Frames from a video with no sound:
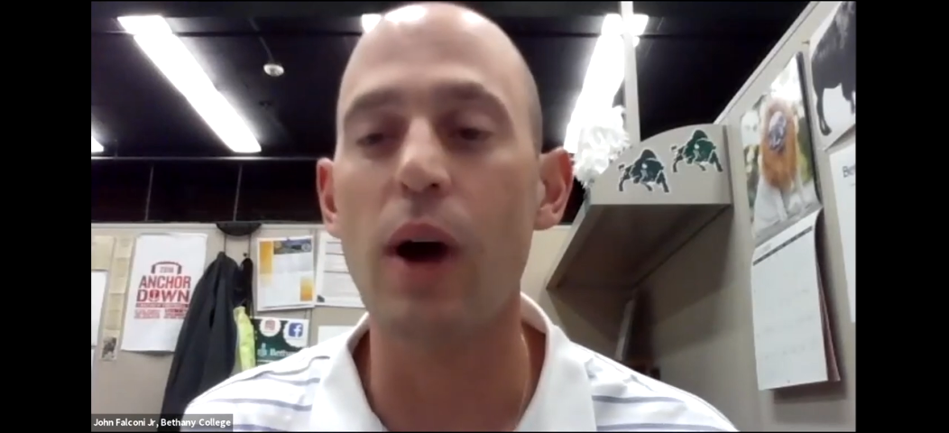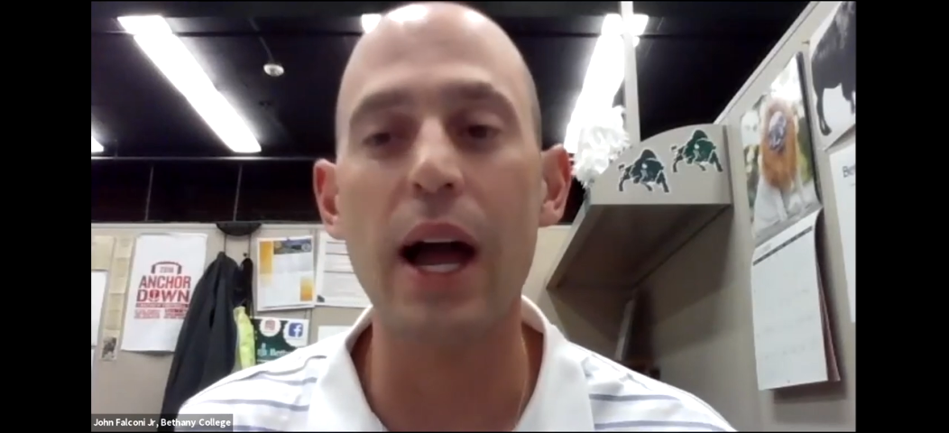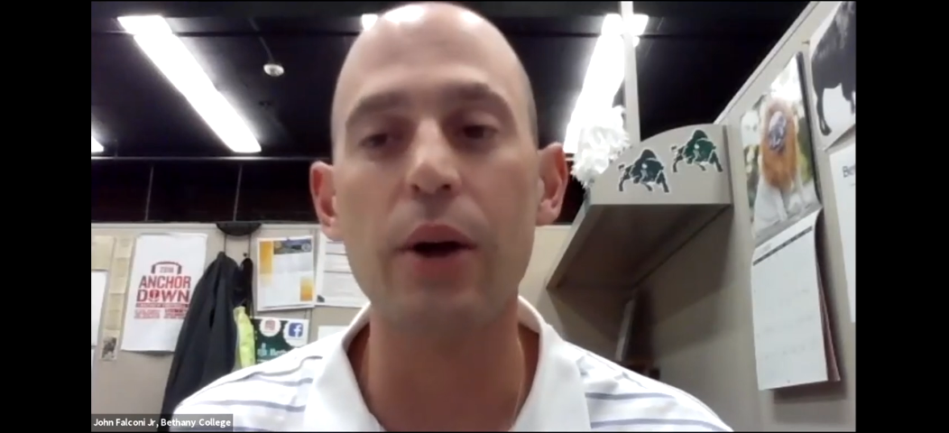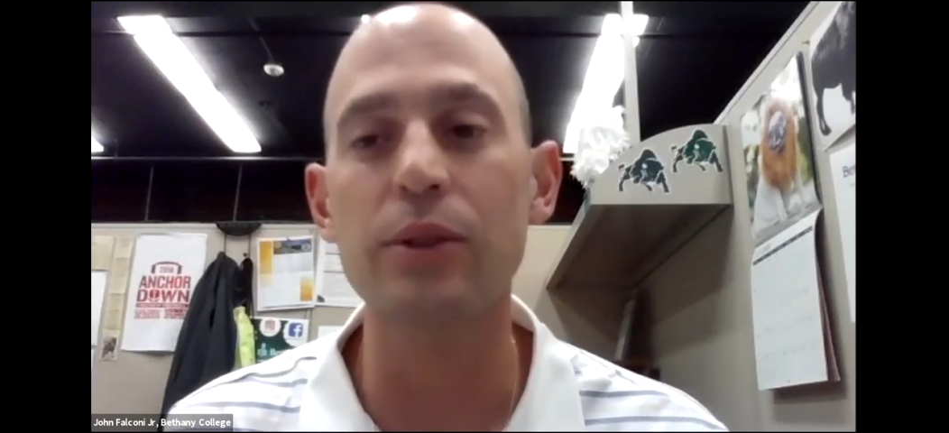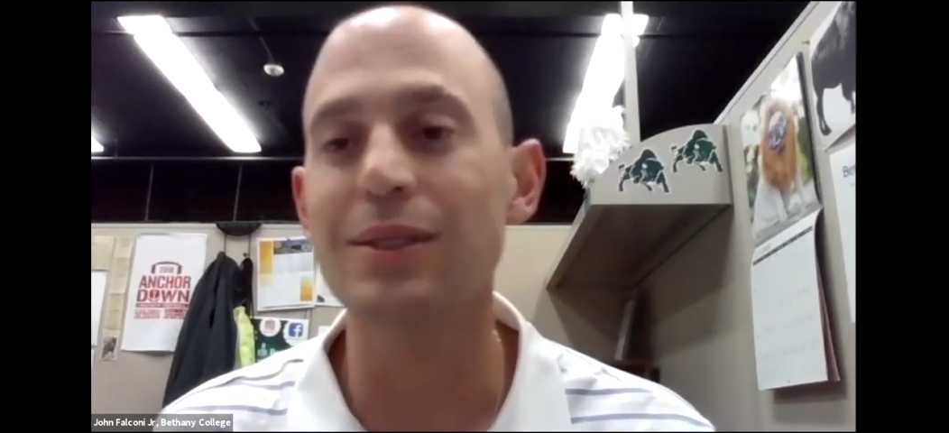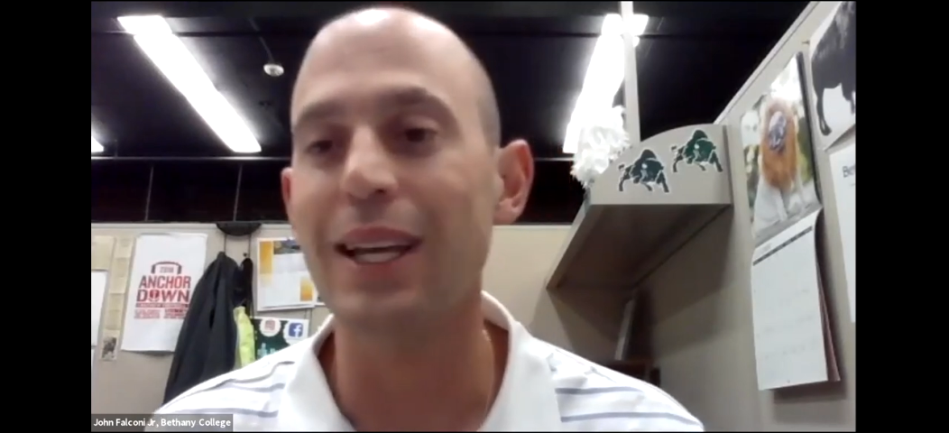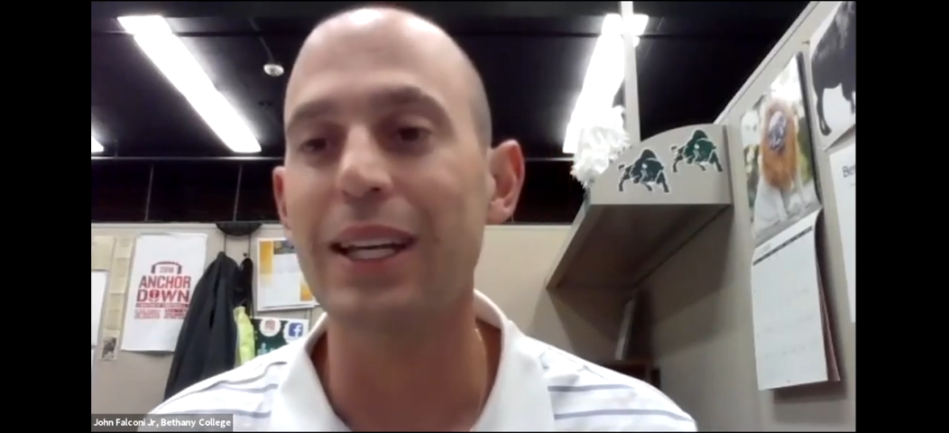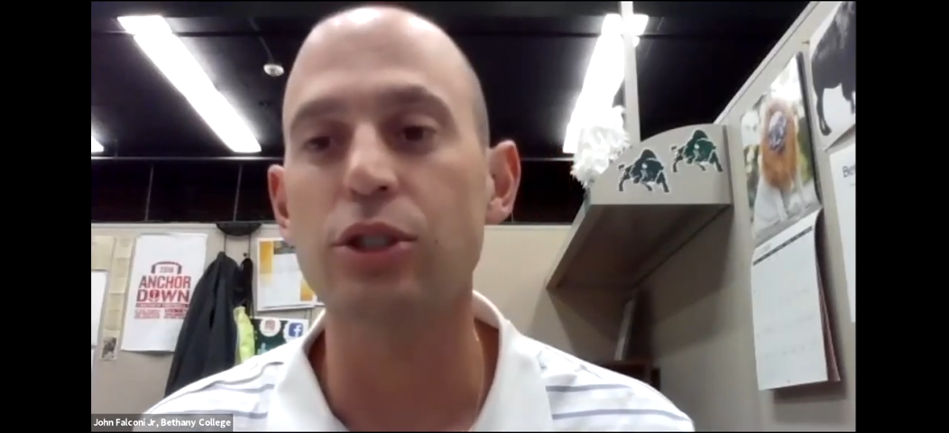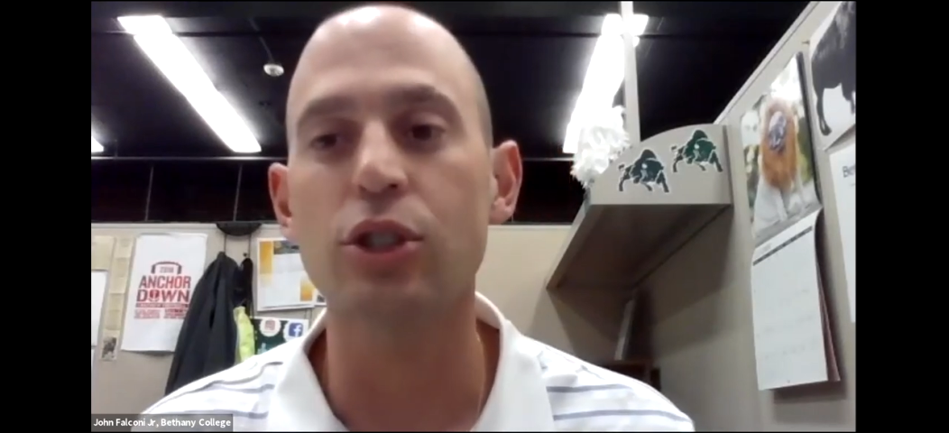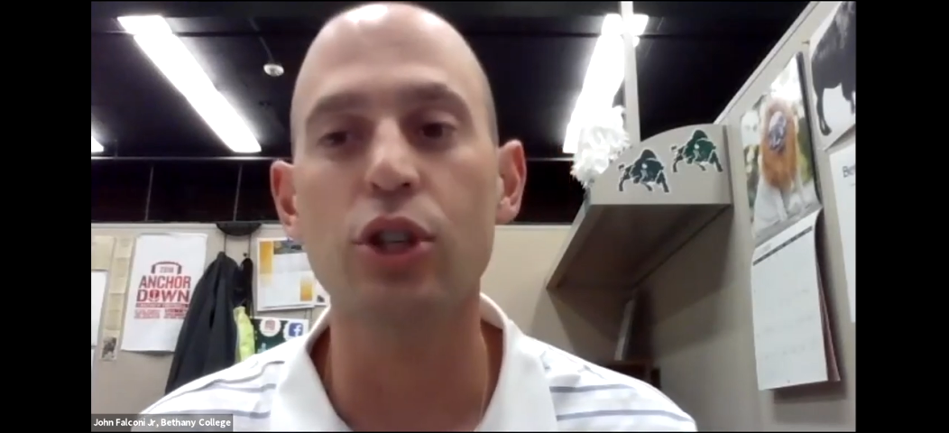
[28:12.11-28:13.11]
Ohio State
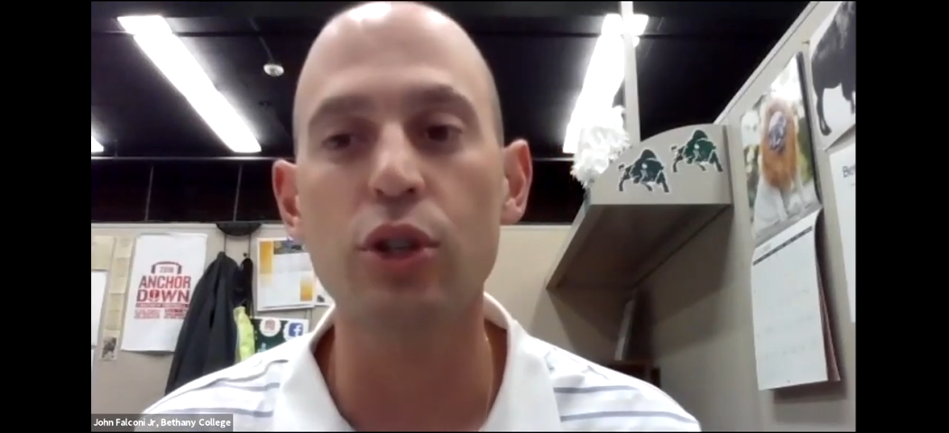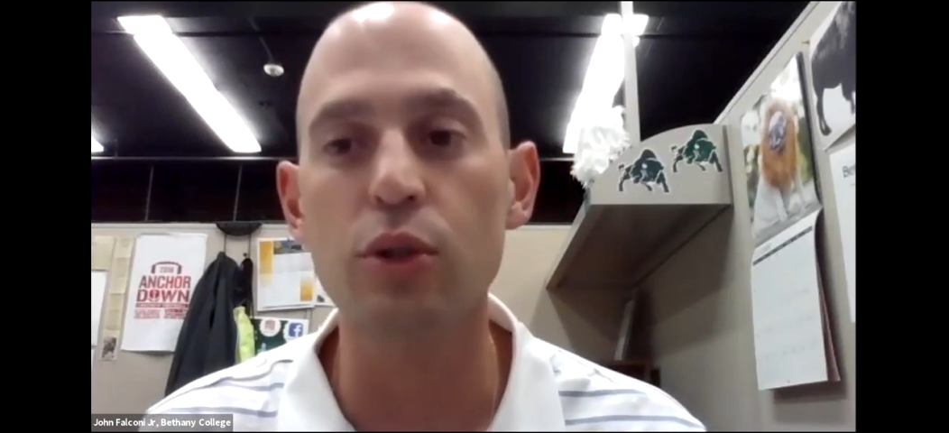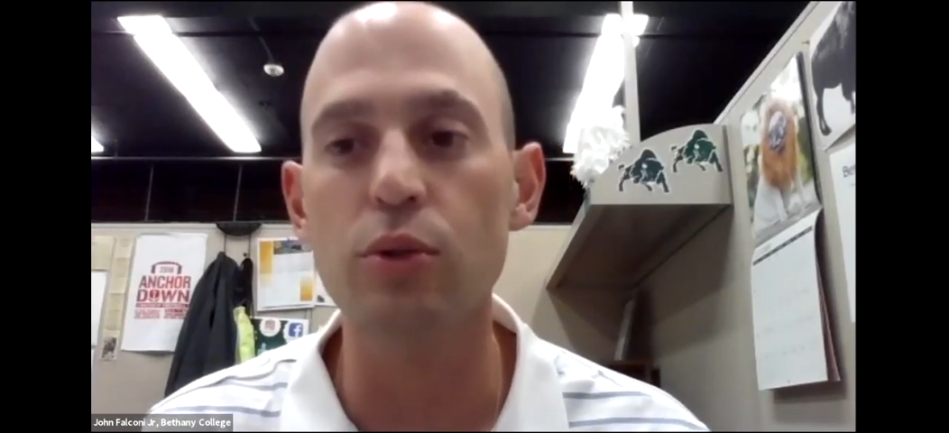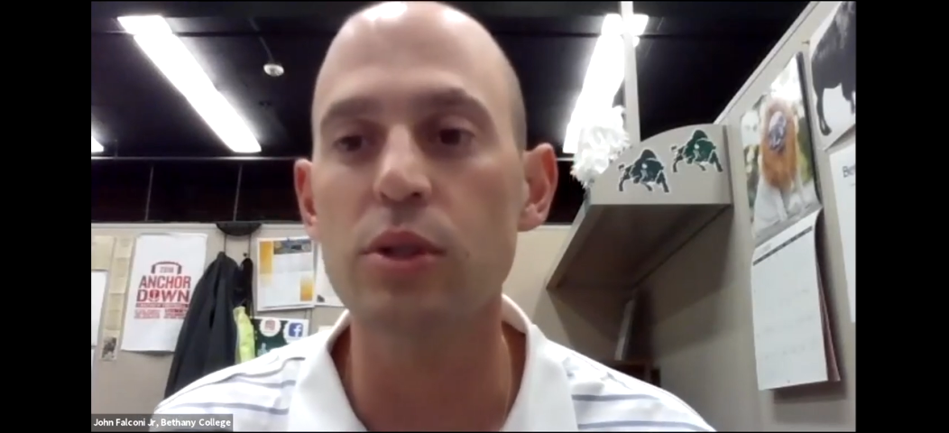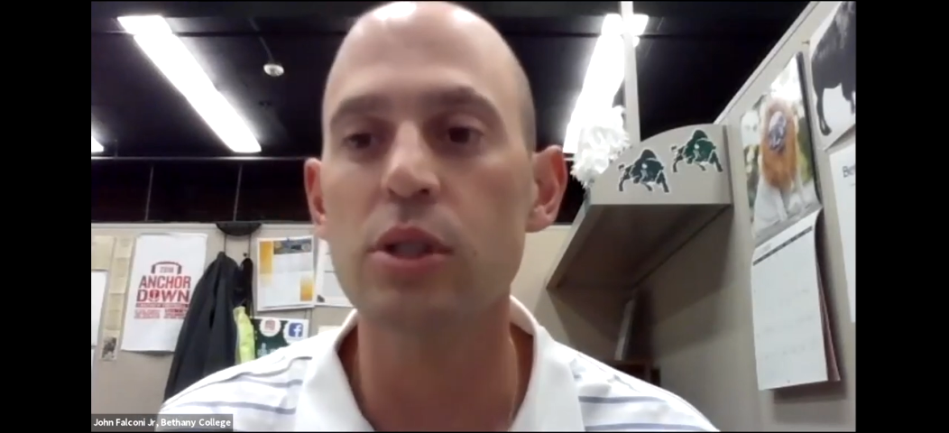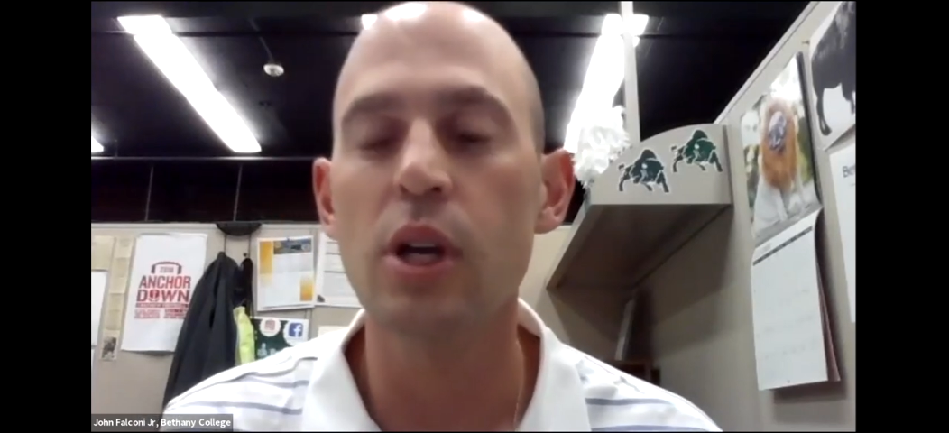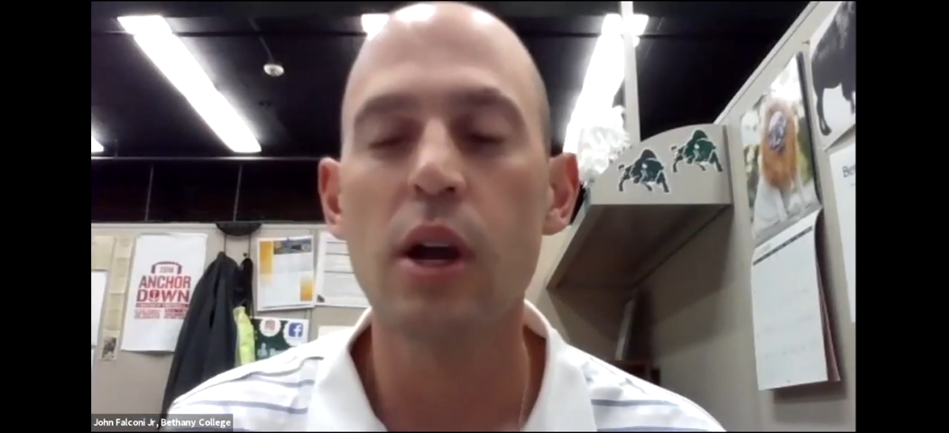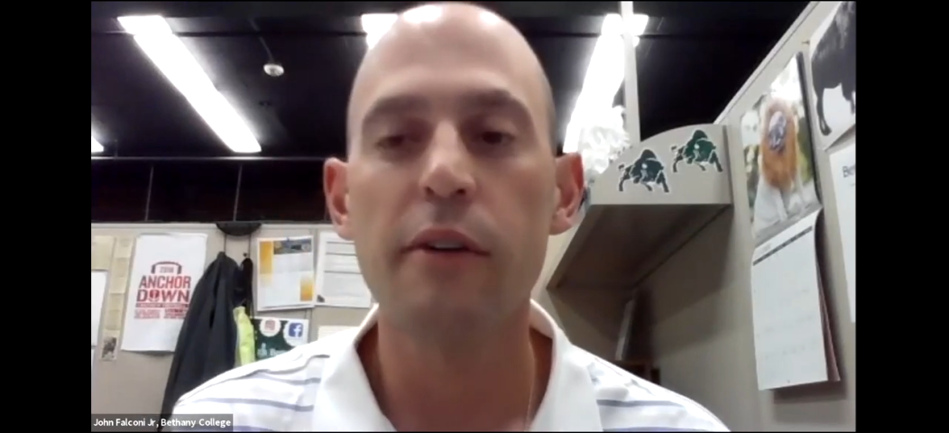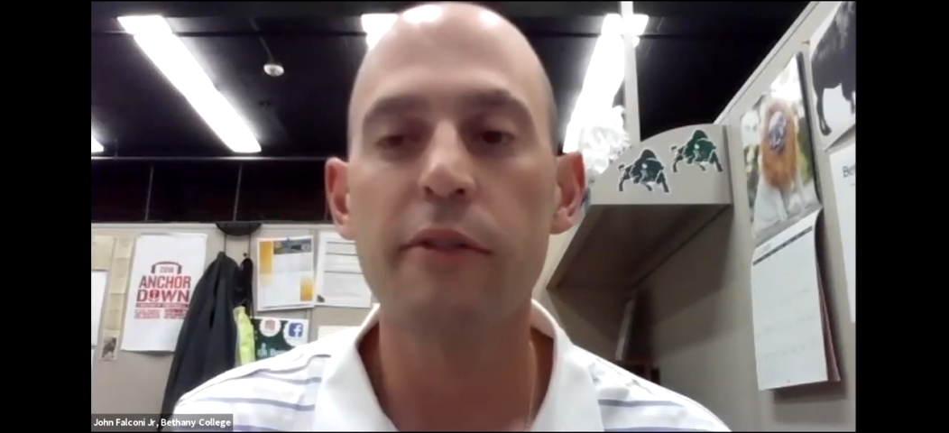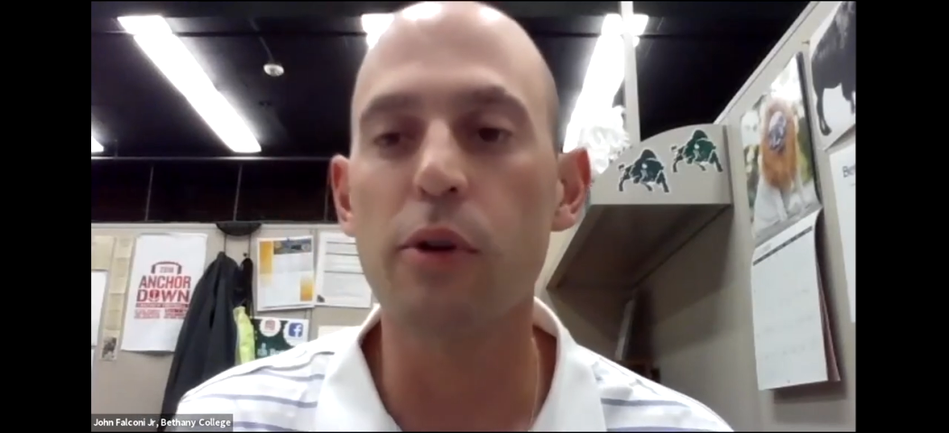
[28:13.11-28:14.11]
is huge
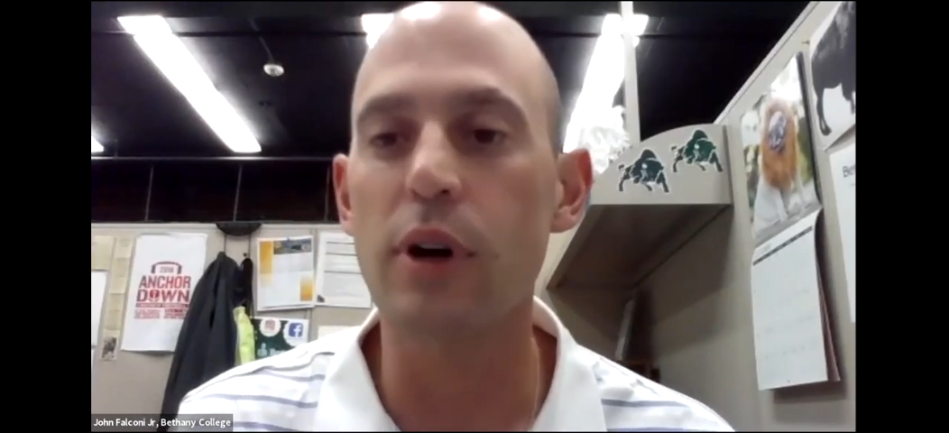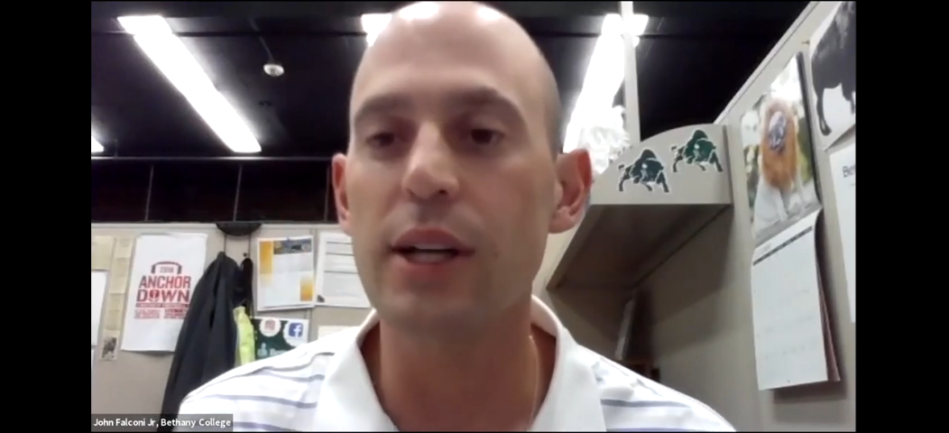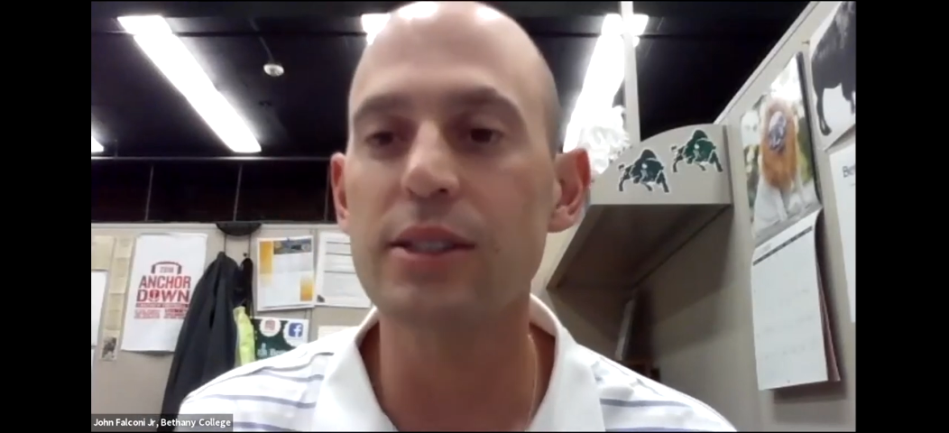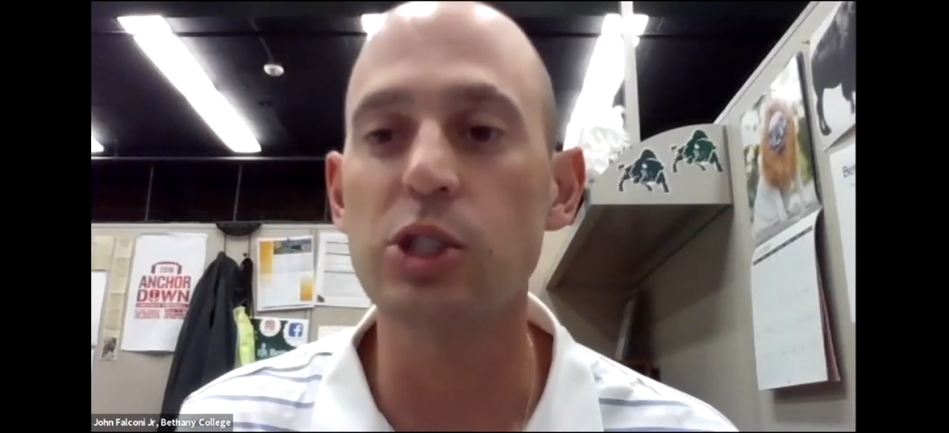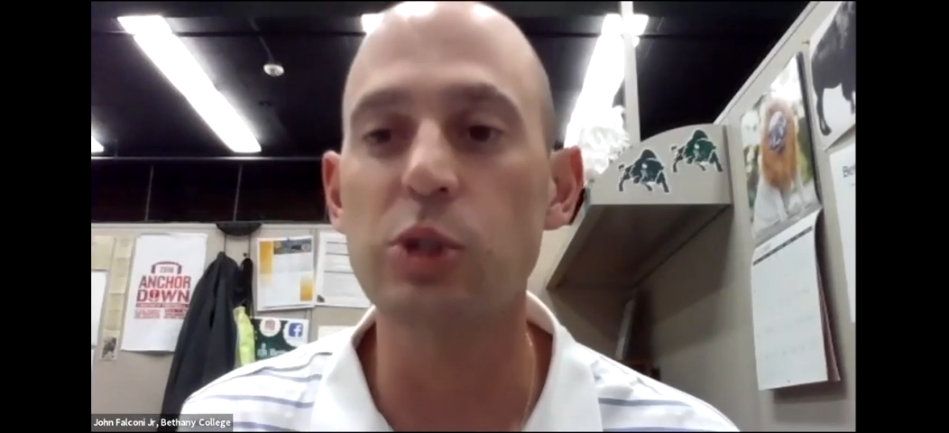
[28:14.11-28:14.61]
for us,